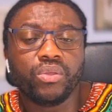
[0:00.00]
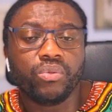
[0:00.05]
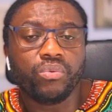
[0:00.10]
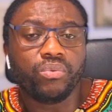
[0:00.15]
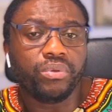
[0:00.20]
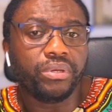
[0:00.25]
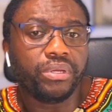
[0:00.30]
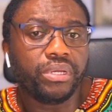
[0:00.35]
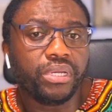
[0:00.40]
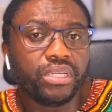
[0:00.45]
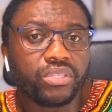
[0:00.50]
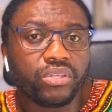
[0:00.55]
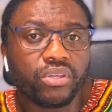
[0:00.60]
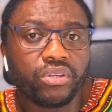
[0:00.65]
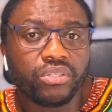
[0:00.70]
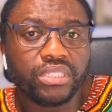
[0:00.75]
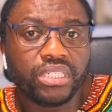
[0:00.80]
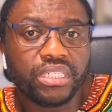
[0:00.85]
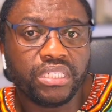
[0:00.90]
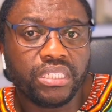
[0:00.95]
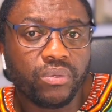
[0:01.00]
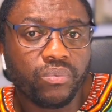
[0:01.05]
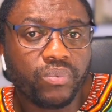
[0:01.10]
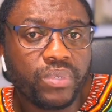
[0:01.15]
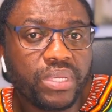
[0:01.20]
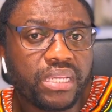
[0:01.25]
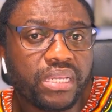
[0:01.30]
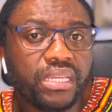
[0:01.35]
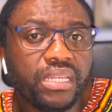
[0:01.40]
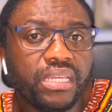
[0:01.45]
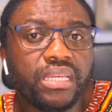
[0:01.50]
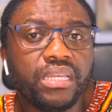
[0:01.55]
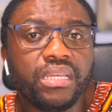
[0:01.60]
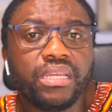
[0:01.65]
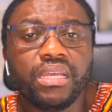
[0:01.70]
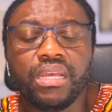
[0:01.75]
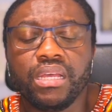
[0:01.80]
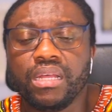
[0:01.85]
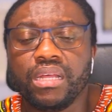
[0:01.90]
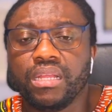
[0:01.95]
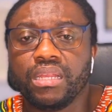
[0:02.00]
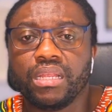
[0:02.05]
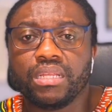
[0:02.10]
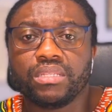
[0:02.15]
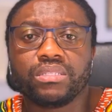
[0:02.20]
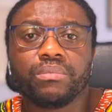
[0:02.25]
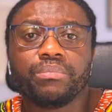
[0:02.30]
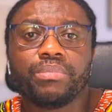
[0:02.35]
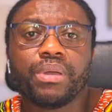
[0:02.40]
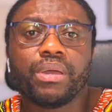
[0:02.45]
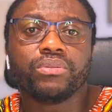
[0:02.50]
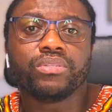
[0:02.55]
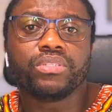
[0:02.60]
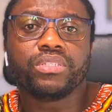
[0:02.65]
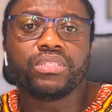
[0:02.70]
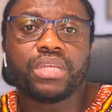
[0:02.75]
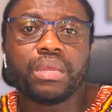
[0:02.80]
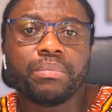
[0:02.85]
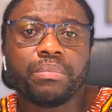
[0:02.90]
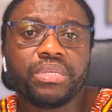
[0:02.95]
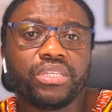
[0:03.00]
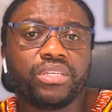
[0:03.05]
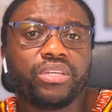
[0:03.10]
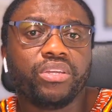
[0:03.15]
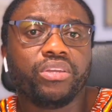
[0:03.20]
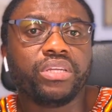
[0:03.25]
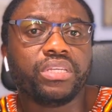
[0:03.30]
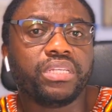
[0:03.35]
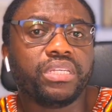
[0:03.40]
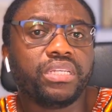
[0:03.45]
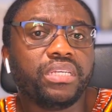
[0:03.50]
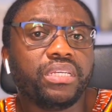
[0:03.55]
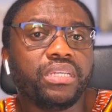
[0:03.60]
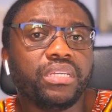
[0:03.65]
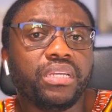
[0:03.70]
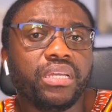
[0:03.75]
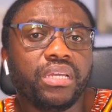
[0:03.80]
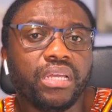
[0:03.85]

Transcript: We release content here weekly that's about cybersecurity,